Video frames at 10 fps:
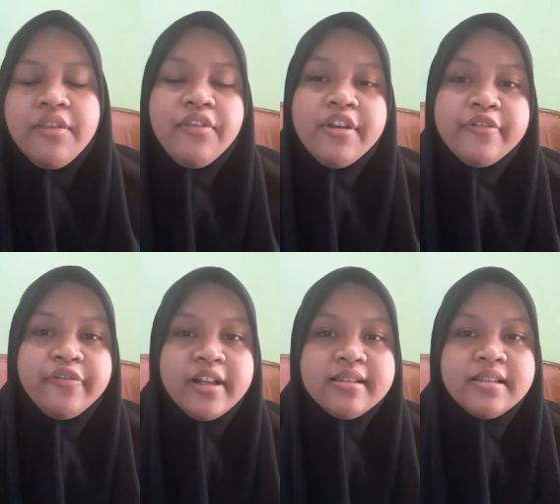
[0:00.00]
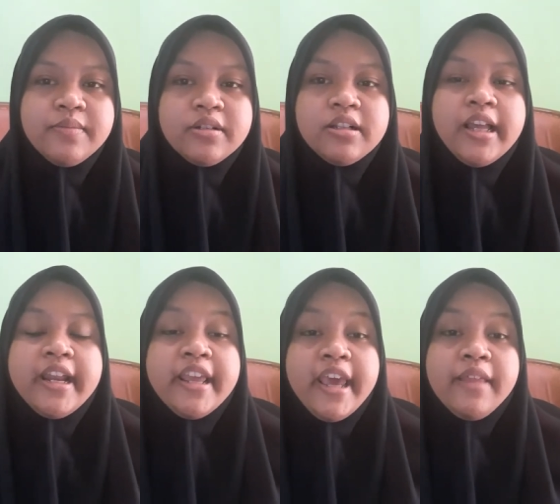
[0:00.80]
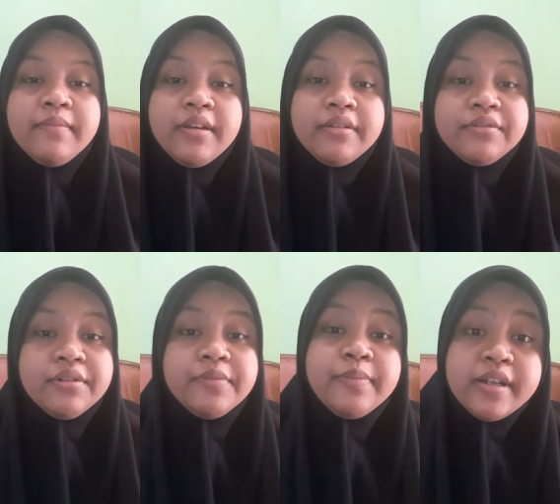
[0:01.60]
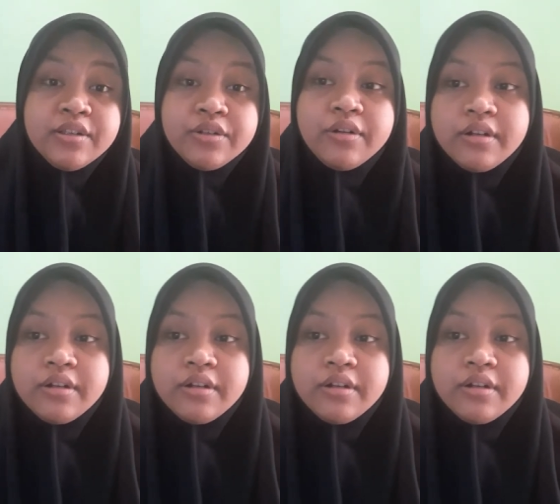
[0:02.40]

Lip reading: They are flexible and can be under pressure or